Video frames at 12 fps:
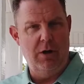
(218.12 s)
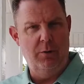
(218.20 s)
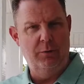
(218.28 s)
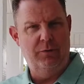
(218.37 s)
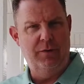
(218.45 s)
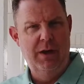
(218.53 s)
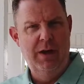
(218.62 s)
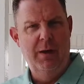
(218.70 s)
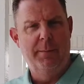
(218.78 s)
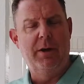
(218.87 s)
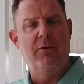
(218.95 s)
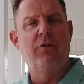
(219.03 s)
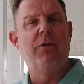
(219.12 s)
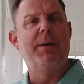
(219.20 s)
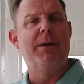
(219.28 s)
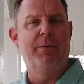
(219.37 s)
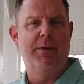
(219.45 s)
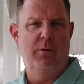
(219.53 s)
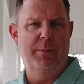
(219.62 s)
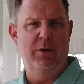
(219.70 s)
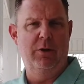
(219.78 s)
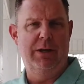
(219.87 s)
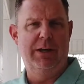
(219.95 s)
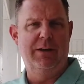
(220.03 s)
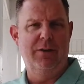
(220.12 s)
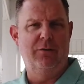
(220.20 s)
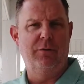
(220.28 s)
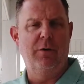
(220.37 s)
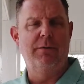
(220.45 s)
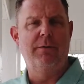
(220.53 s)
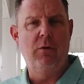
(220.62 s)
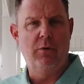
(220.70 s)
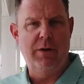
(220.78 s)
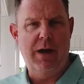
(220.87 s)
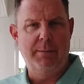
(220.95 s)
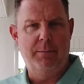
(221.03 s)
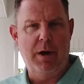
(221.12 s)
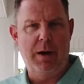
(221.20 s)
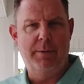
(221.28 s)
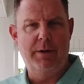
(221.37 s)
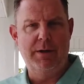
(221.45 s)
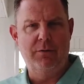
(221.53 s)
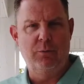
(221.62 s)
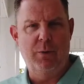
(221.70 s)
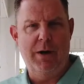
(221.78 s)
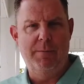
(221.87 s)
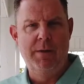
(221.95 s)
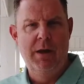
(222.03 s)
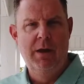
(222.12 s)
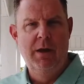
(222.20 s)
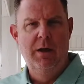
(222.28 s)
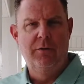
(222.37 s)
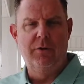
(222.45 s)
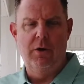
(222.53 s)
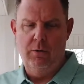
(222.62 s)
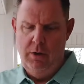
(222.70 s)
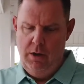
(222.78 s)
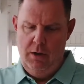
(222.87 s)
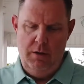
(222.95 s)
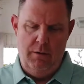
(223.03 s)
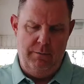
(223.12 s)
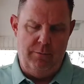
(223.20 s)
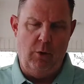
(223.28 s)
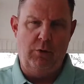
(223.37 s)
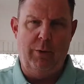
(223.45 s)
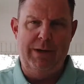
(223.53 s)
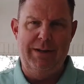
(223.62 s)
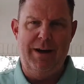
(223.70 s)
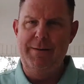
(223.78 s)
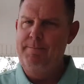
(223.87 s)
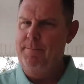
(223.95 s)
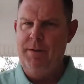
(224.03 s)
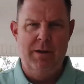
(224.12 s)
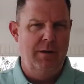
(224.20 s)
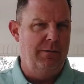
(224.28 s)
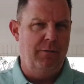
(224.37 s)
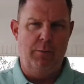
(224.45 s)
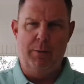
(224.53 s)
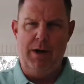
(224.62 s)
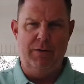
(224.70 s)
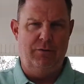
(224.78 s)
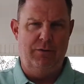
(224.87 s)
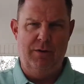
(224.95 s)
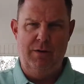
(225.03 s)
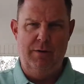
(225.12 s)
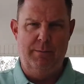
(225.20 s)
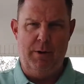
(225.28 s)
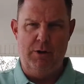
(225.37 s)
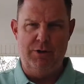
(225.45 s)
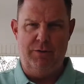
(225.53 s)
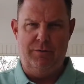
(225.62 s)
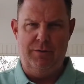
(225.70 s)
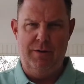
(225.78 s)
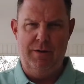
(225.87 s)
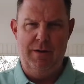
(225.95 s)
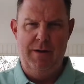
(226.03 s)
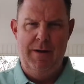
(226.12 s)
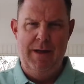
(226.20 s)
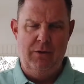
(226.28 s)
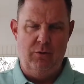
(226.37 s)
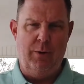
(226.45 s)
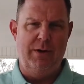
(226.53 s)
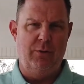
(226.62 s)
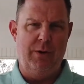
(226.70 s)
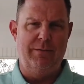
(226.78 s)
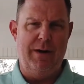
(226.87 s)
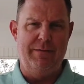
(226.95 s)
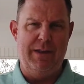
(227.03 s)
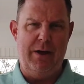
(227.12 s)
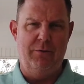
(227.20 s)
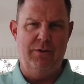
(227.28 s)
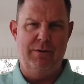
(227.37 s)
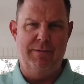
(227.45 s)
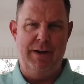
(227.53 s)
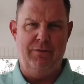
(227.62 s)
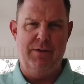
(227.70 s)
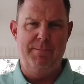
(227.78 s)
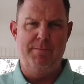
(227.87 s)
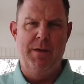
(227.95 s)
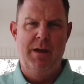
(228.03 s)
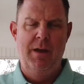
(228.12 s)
hosts, but also to people that will be looking at this for a full-time property as well. So $429, full price purchase, $25,000 invested